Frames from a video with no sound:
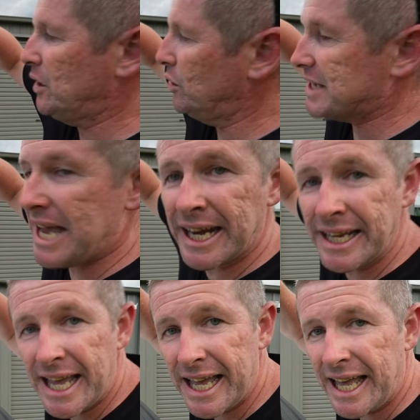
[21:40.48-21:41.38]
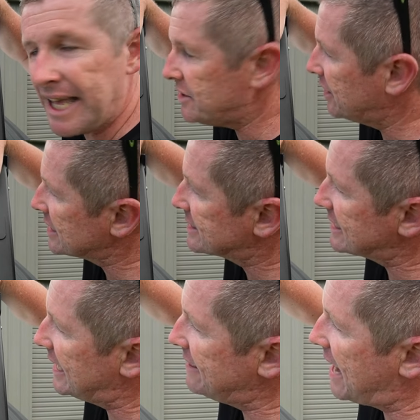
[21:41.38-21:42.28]
you look down in here, you can
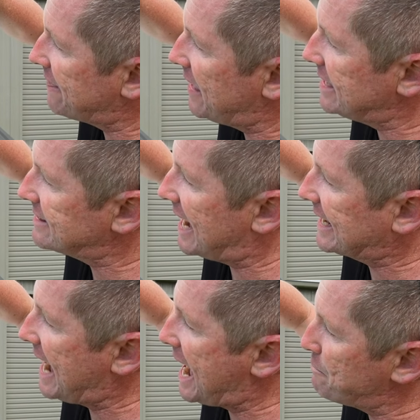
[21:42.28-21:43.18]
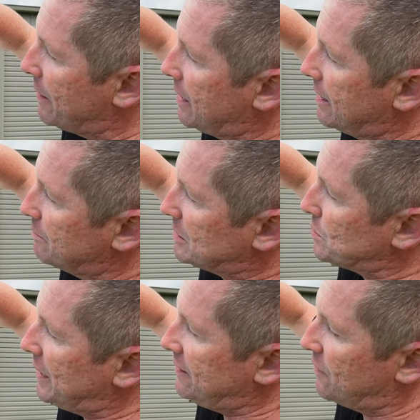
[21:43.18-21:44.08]
see that there's a gap
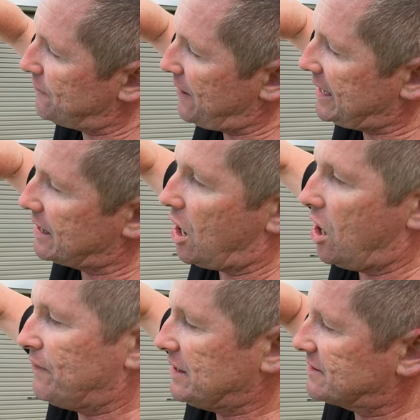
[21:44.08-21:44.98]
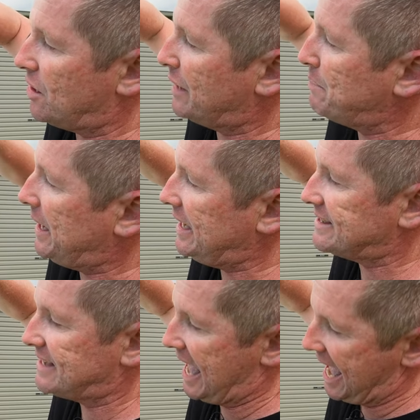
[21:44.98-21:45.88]
between the feet of this side
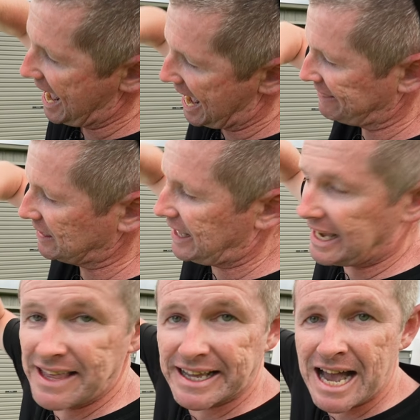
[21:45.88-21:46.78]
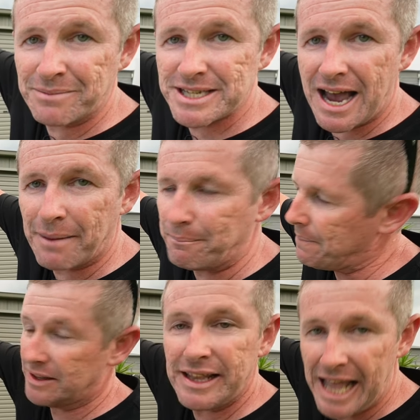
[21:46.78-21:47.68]
piece and the leg that comes up.
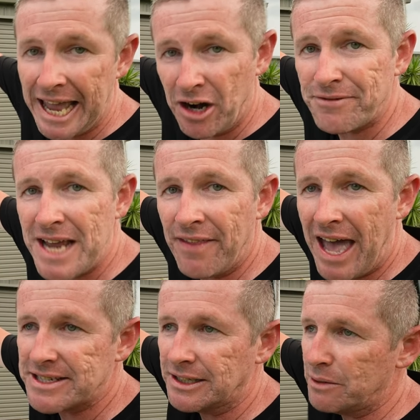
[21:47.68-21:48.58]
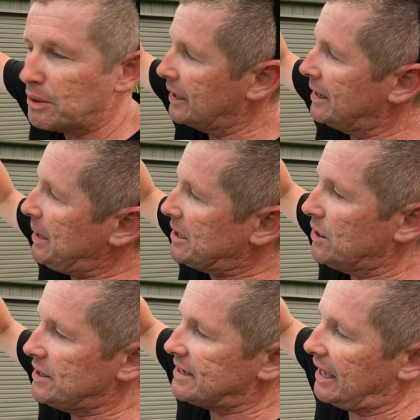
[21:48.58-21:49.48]
And I've done that deliberately
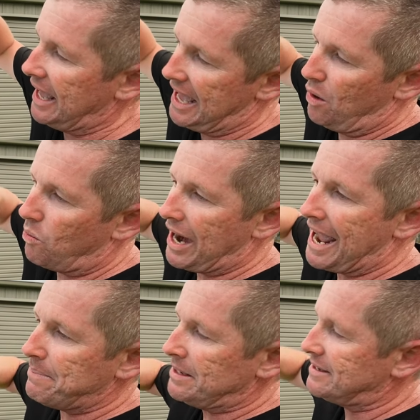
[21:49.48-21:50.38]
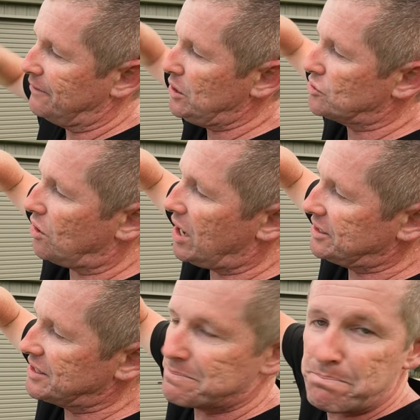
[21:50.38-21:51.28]
because what happens if you try to
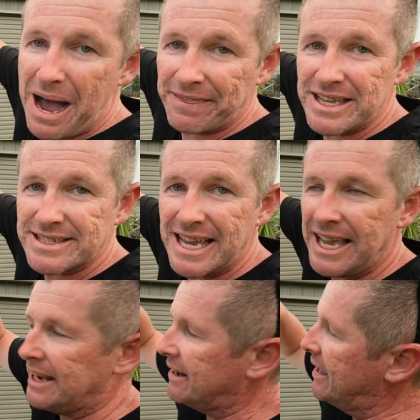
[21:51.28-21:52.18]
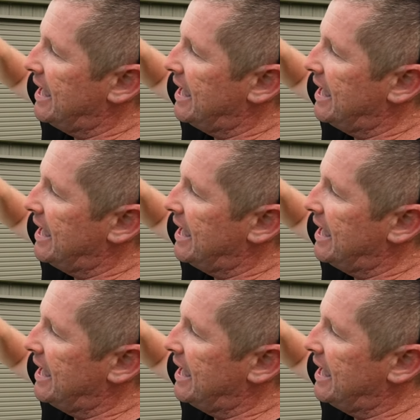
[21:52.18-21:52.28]
just butt this in,